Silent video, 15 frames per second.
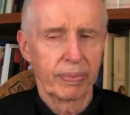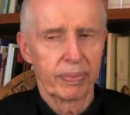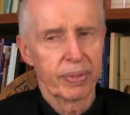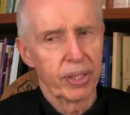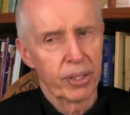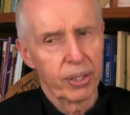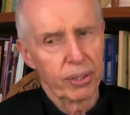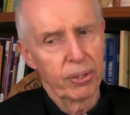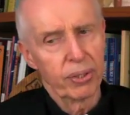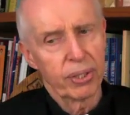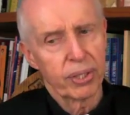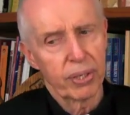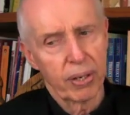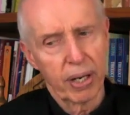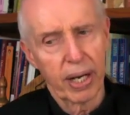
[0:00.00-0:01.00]
the
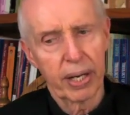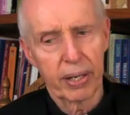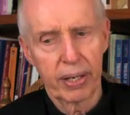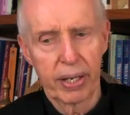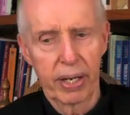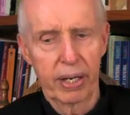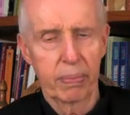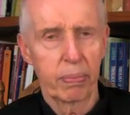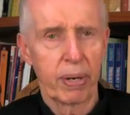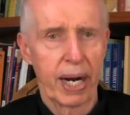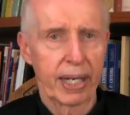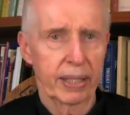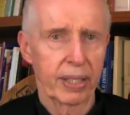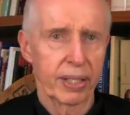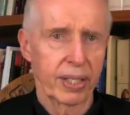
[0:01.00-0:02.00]
Jews are a lot of
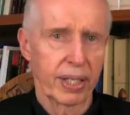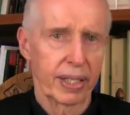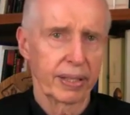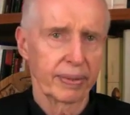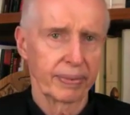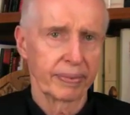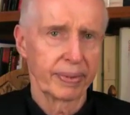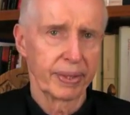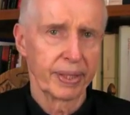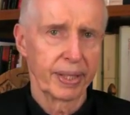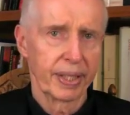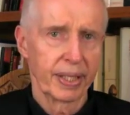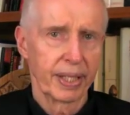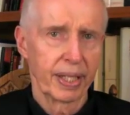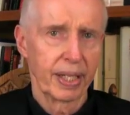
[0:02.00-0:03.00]
non-practicing.
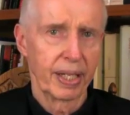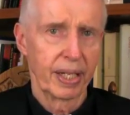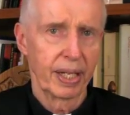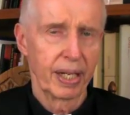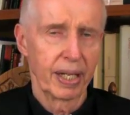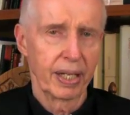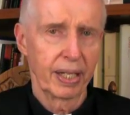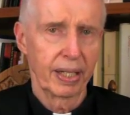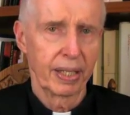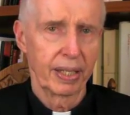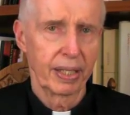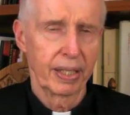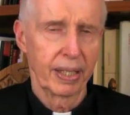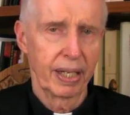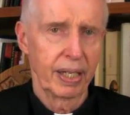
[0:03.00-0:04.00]

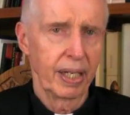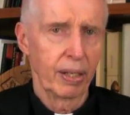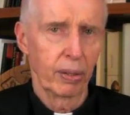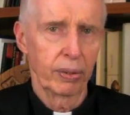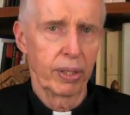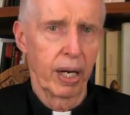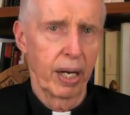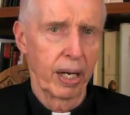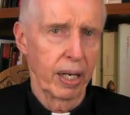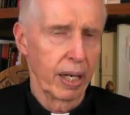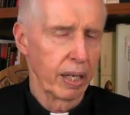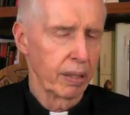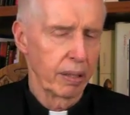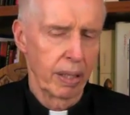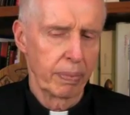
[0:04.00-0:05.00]
Anilodai.
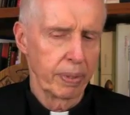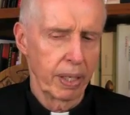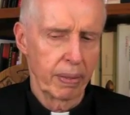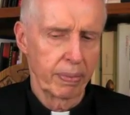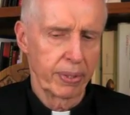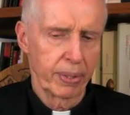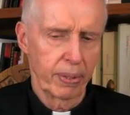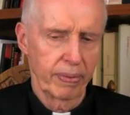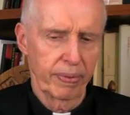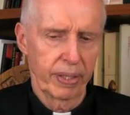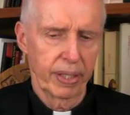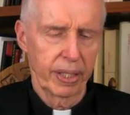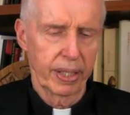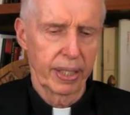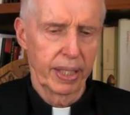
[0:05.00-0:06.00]
I'm not
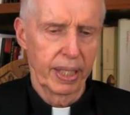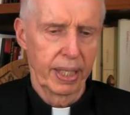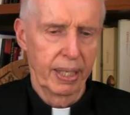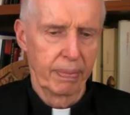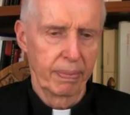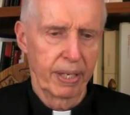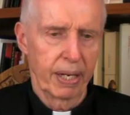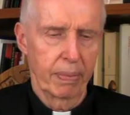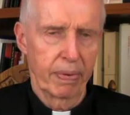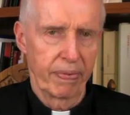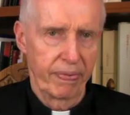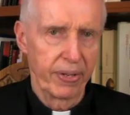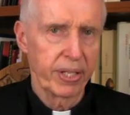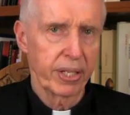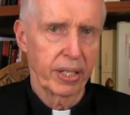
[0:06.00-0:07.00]
observant, but I'm
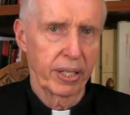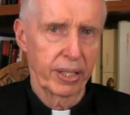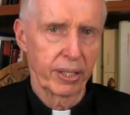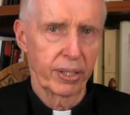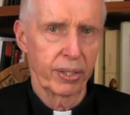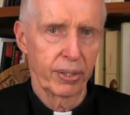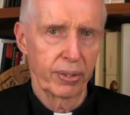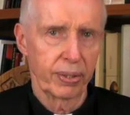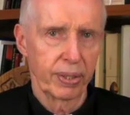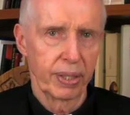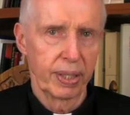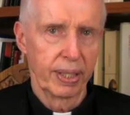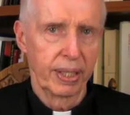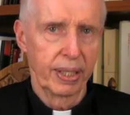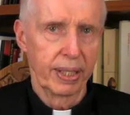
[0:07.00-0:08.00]
physically a Jew.
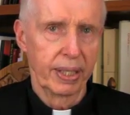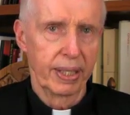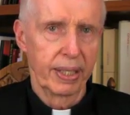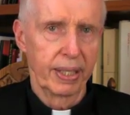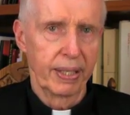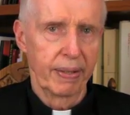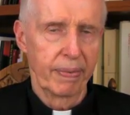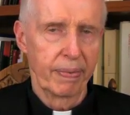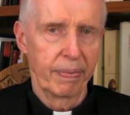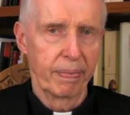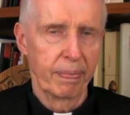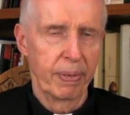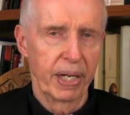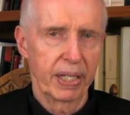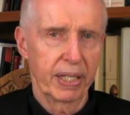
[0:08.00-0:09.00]

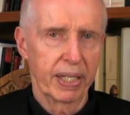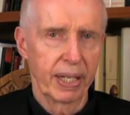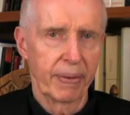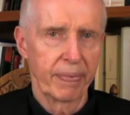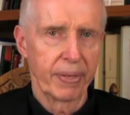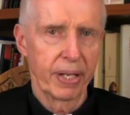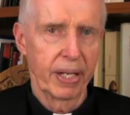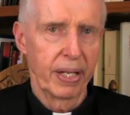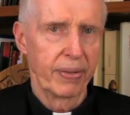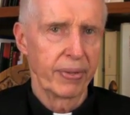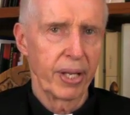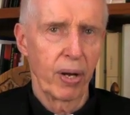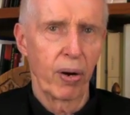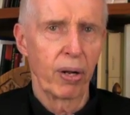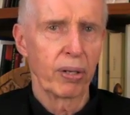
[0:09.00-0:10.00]
But
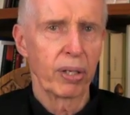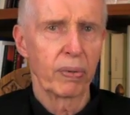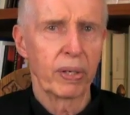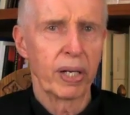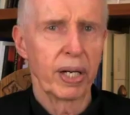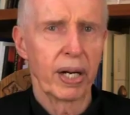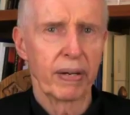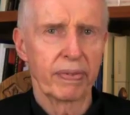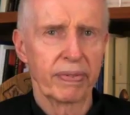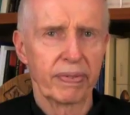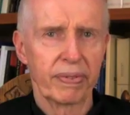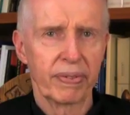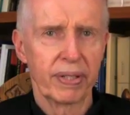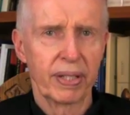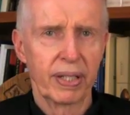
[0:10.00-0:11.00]
they all know enough
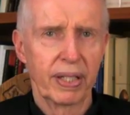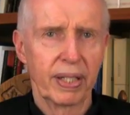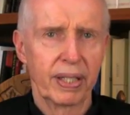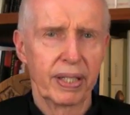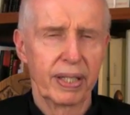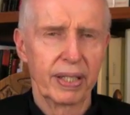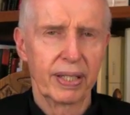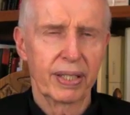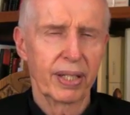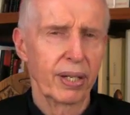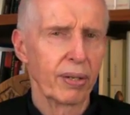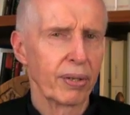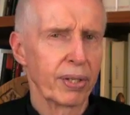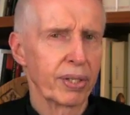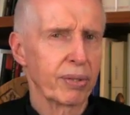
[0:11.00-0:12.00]
to
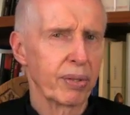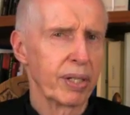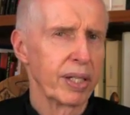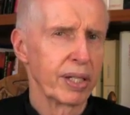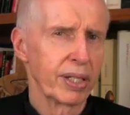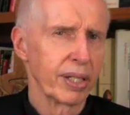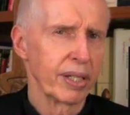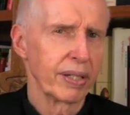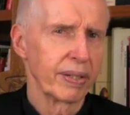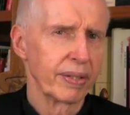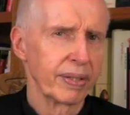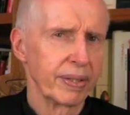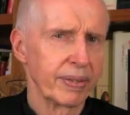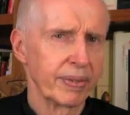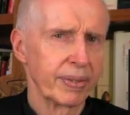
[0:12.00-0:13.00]
know the tradition,
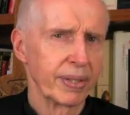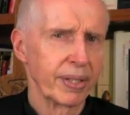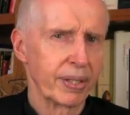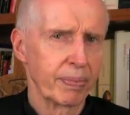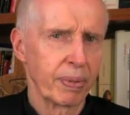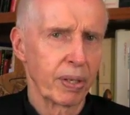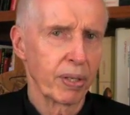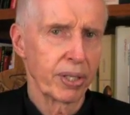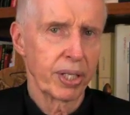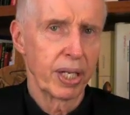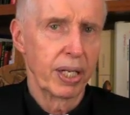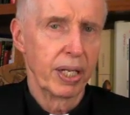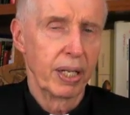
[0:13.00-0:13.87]
because